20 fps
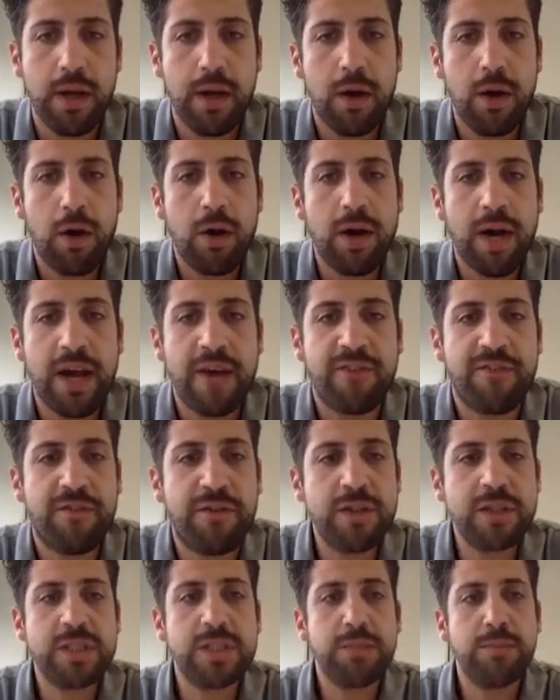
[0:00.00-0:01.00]
Okay,
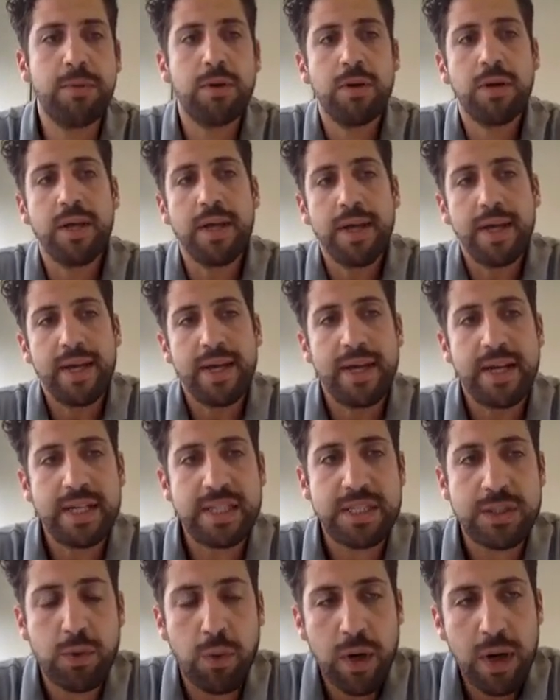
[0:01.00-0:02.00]
first of all,
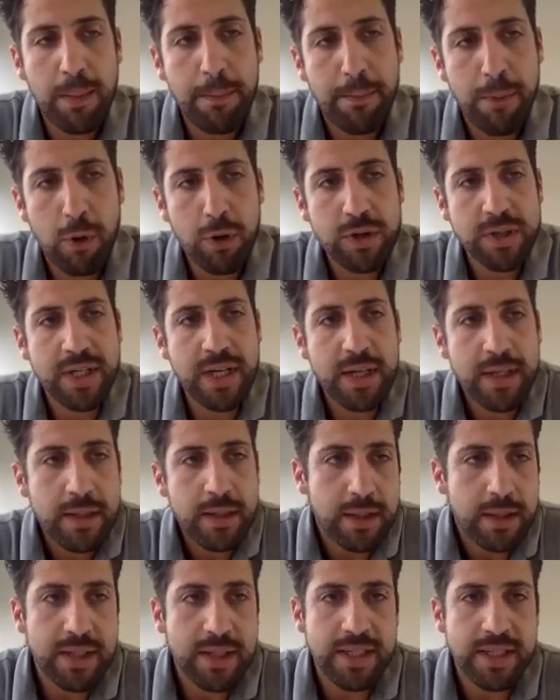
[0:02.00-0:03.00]
it's really
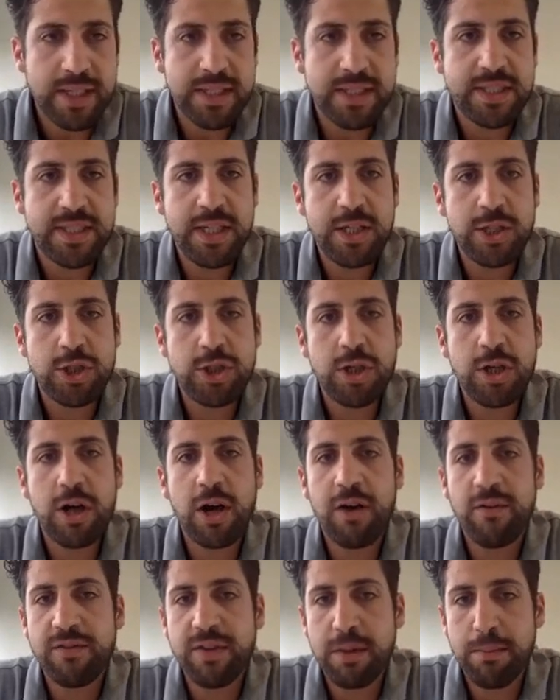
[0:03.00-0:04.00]
important the distinction
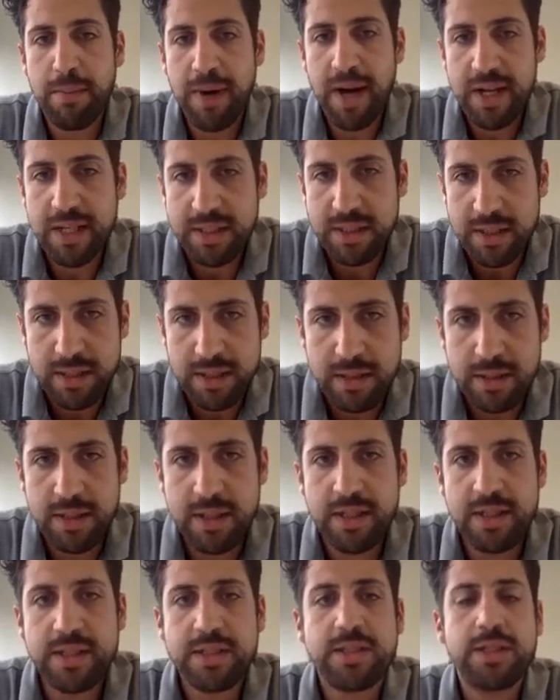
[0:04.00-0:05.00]
of the masses,
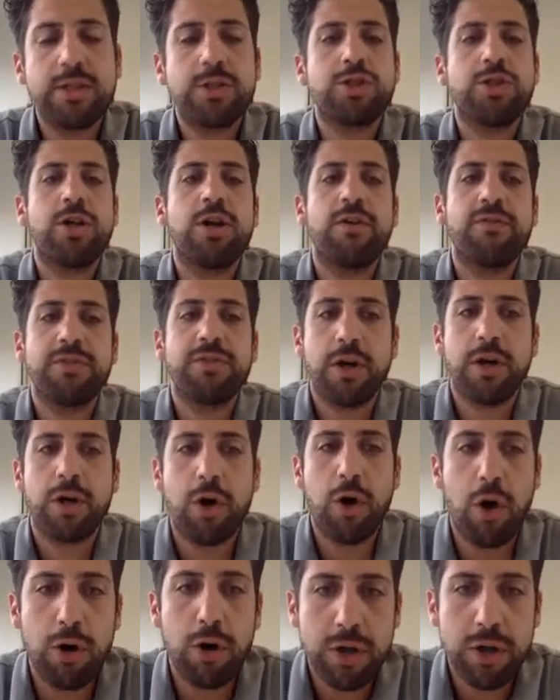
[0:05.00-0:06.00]
the distinction of the
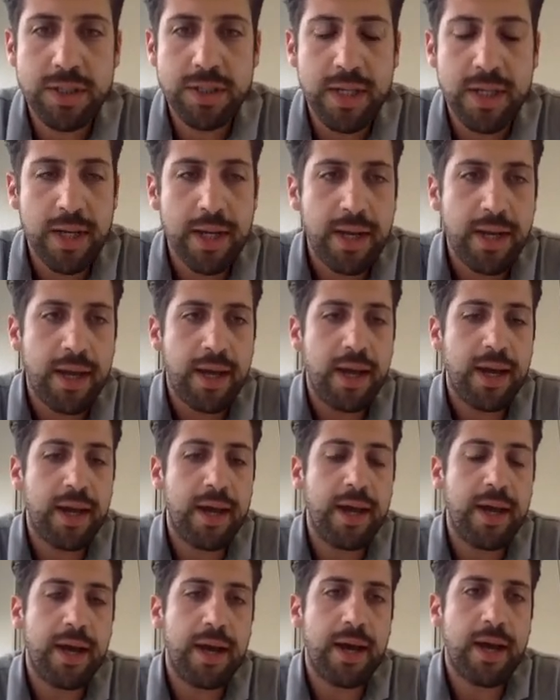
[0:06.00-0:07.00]
colors.
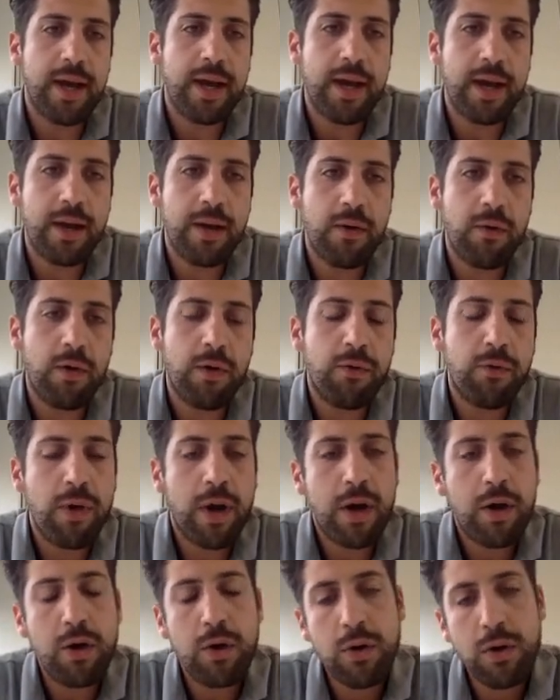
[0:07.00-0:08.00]
If
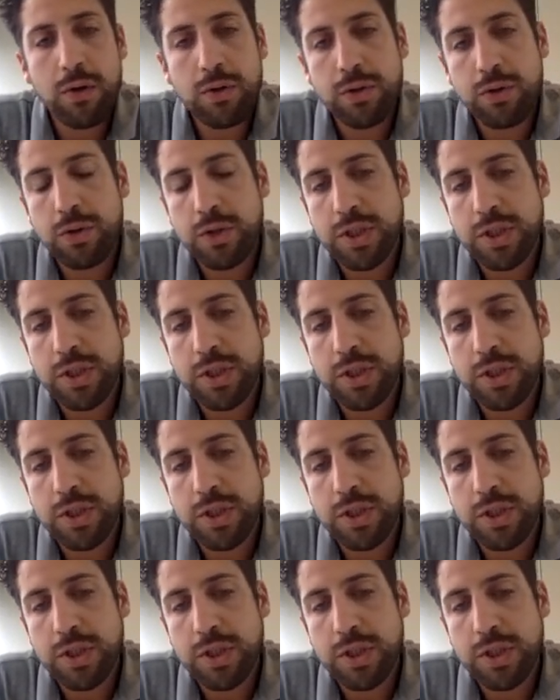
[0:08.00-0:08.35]
you go to